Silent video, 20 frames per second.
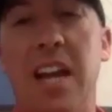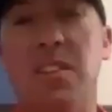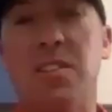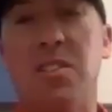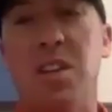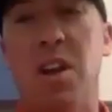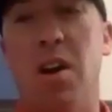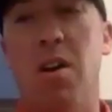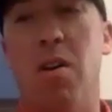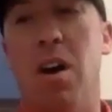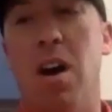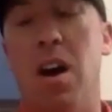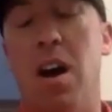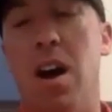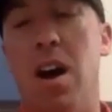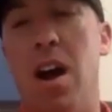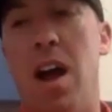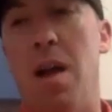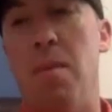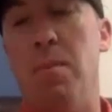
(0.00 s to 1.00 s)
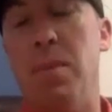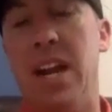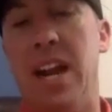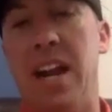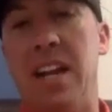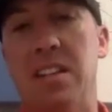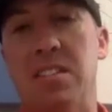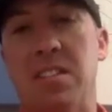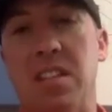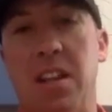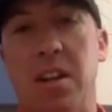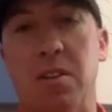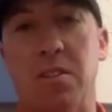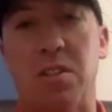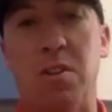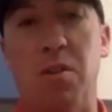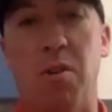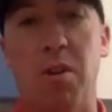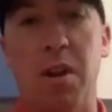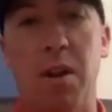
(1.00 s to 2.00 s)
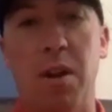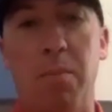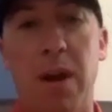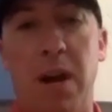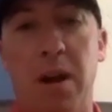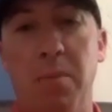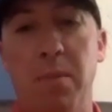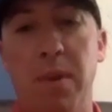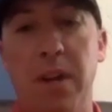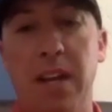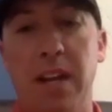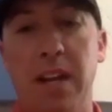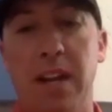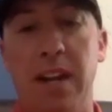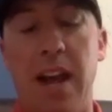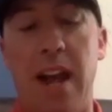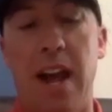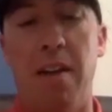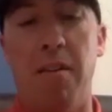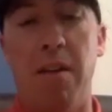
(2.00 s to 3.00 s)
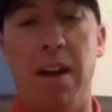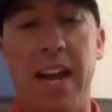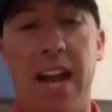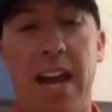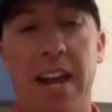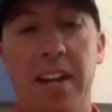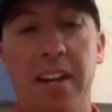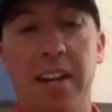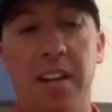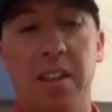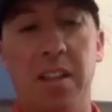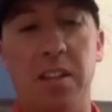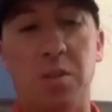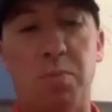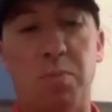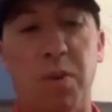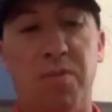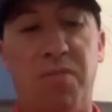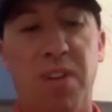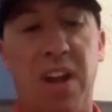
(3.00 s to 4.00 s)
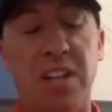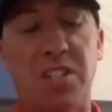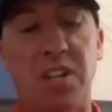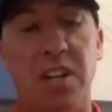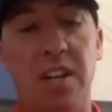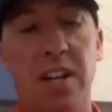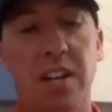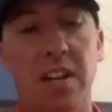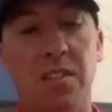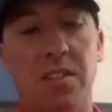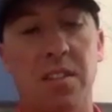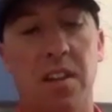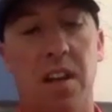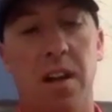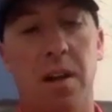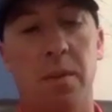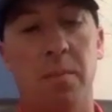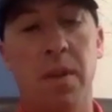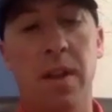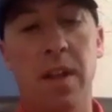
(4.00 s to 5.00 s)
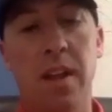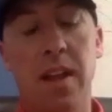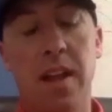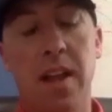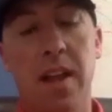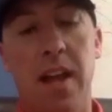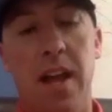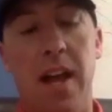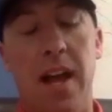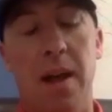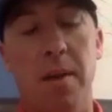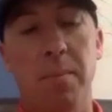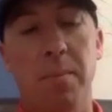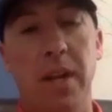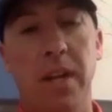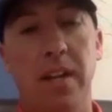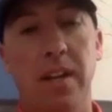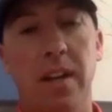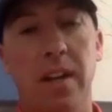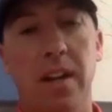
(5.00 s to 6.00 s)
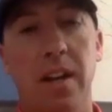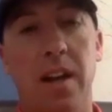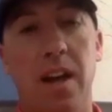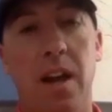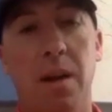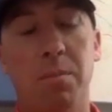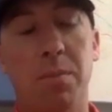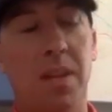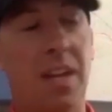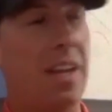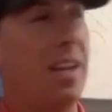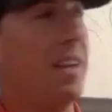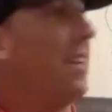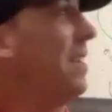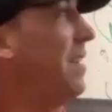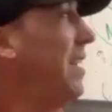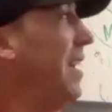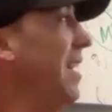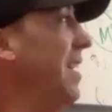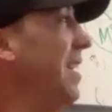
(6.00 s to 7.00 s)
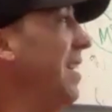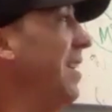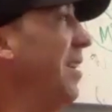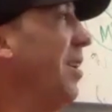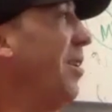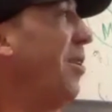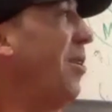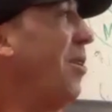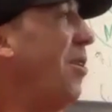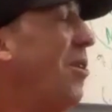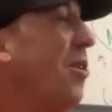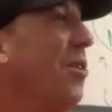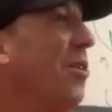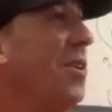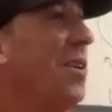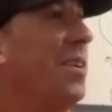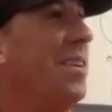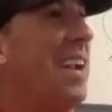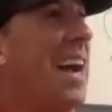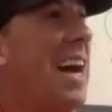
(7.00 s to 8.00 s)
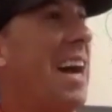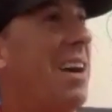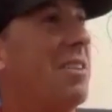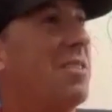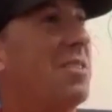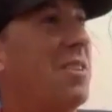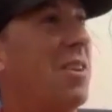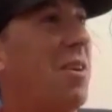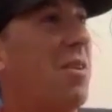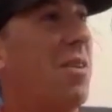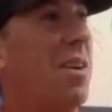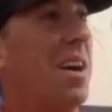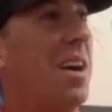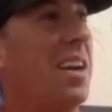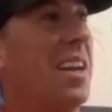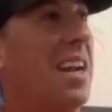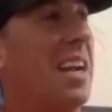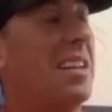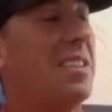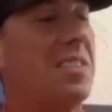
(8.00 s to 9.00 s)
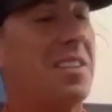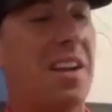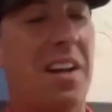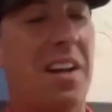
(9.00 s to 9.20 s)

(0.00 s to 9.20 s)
so I guess a little story about me and how I got into this profession is, I'm getting a little older now, so I guess